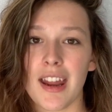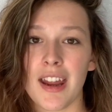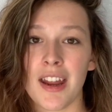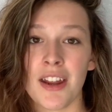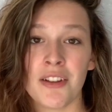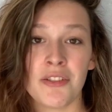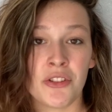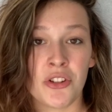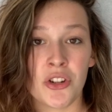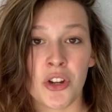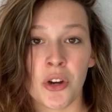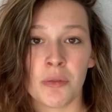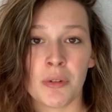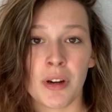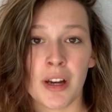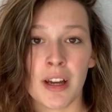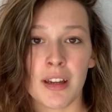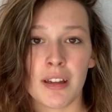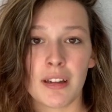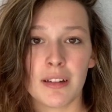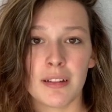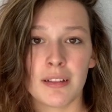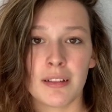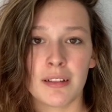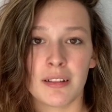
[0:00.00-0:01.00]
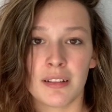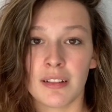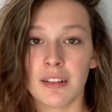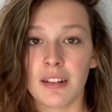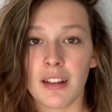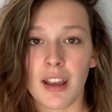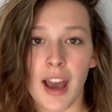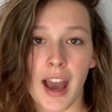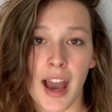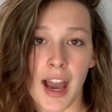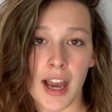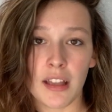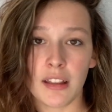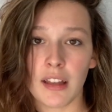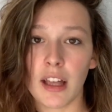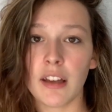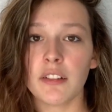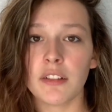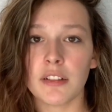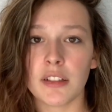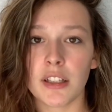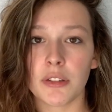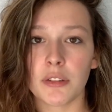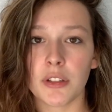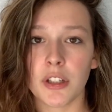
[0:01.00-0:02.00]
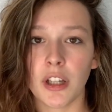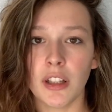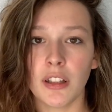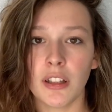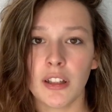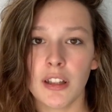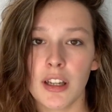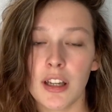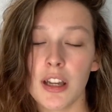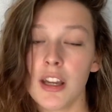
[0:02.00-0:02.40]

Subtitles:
And you know what? I love SeaWorld.